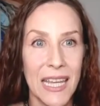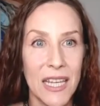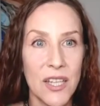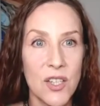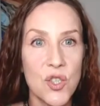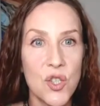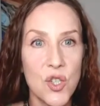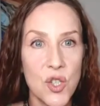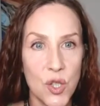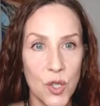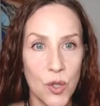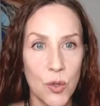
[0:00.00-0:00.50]

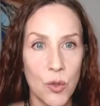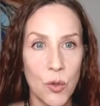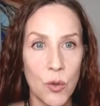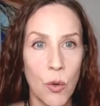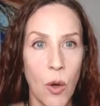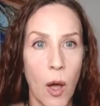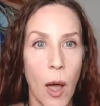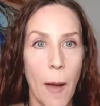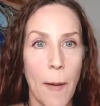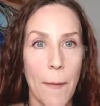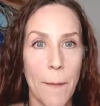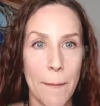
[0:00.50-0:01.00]

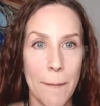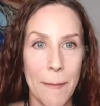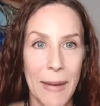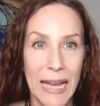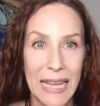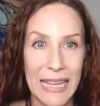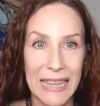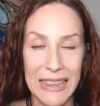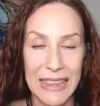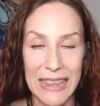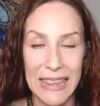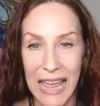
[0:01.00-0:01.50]
into
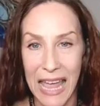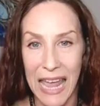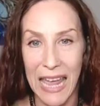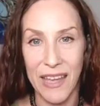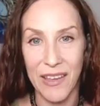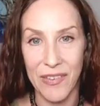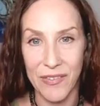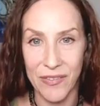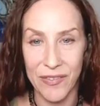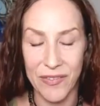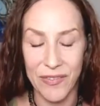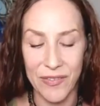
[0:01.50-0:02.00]
my
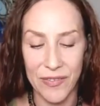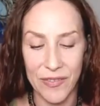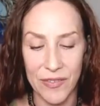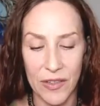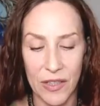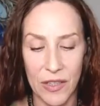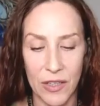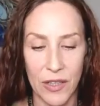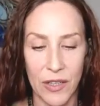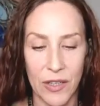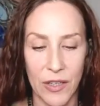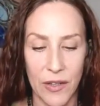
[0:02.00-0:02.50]
life.
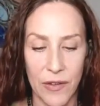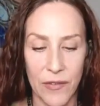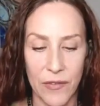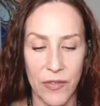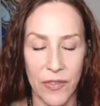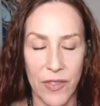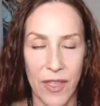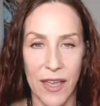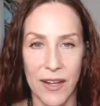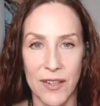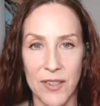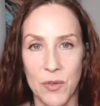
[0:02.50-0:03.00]

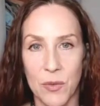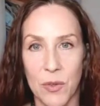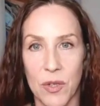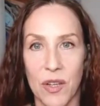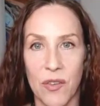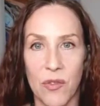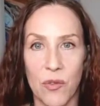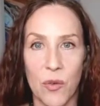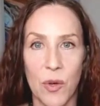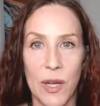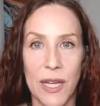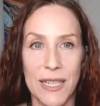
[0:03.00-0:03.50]
That is what
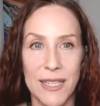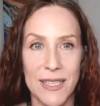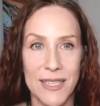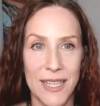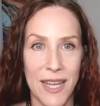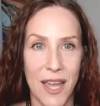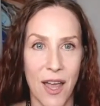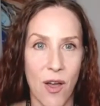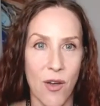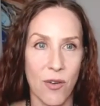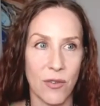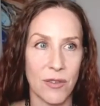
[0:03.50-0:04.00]
I've written
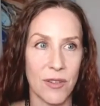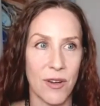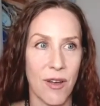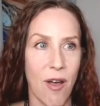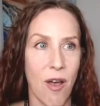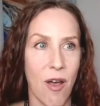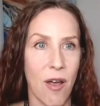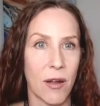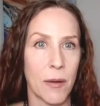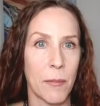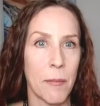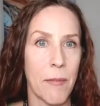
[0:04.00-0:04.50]
down
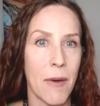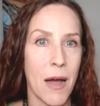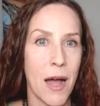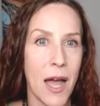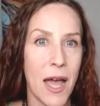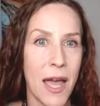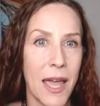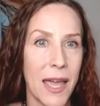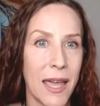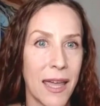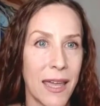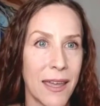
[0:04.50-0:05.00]
on
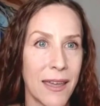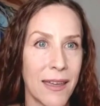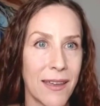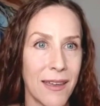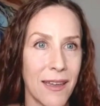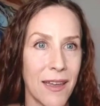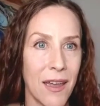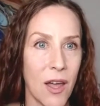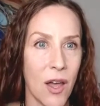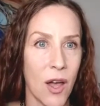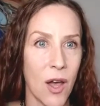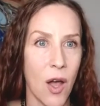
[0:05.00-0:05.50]
my
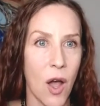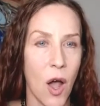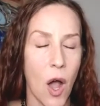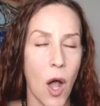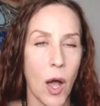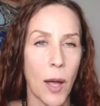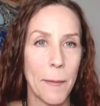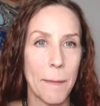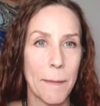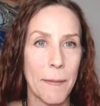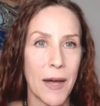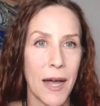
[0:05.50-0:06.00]

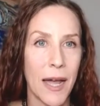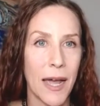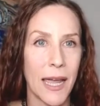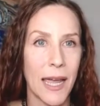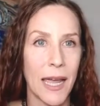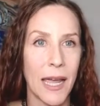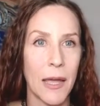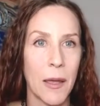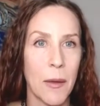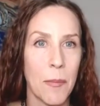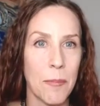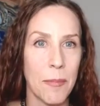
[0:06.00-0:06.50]

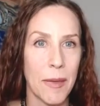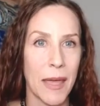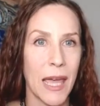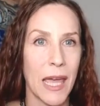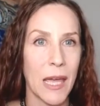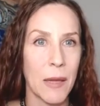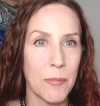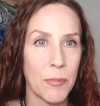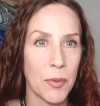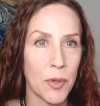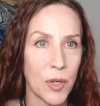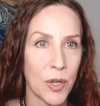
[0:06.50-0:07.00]

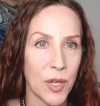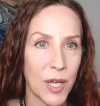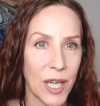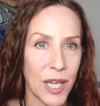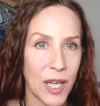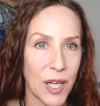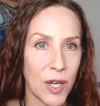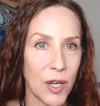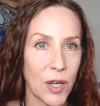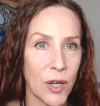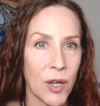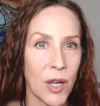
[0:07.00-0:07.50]
paper
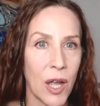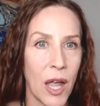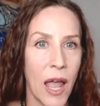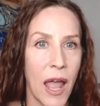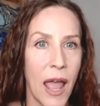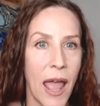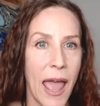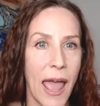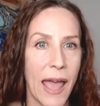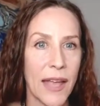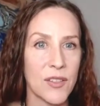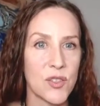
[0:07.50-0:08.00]
here.
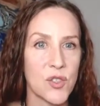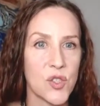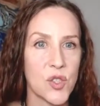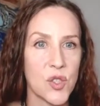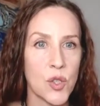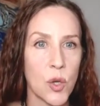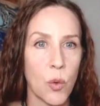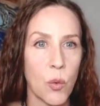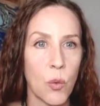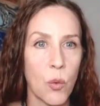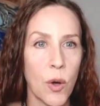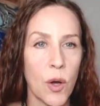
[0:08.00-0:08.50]
And
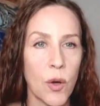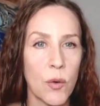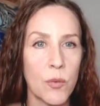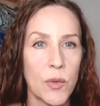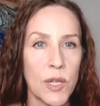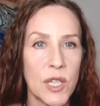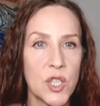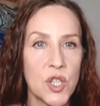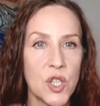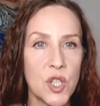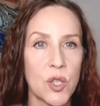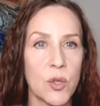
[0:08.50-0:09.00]
so what
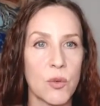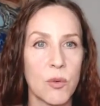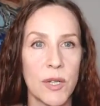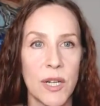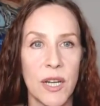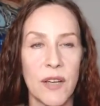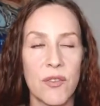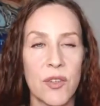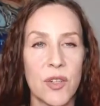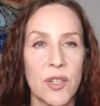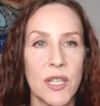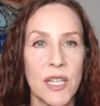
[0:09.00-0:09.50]
we do,
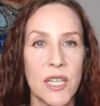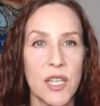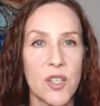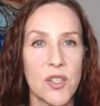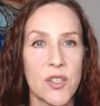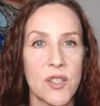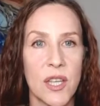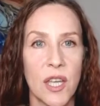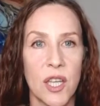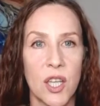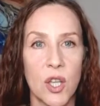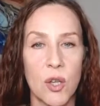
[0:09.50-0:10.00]
whatever it
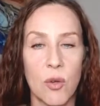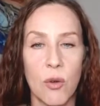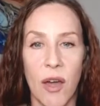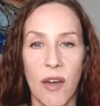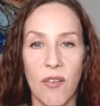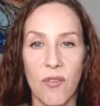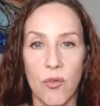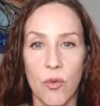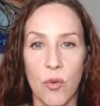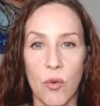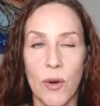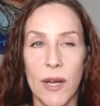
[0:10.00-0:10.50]
is that you
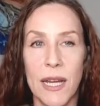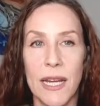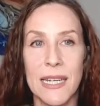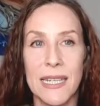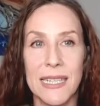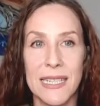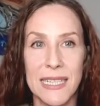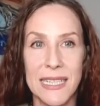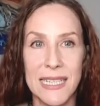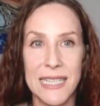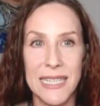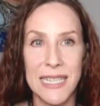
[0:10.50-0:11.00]
have
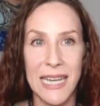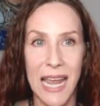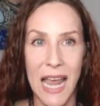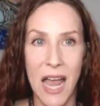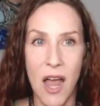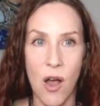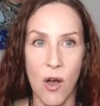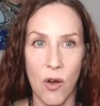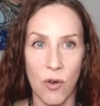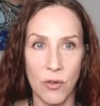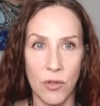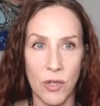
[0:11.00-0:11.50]
written
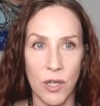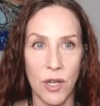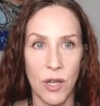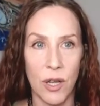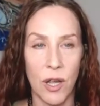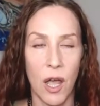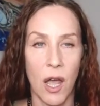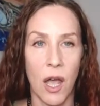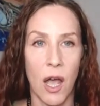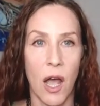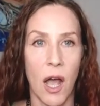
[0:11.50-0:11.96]
down,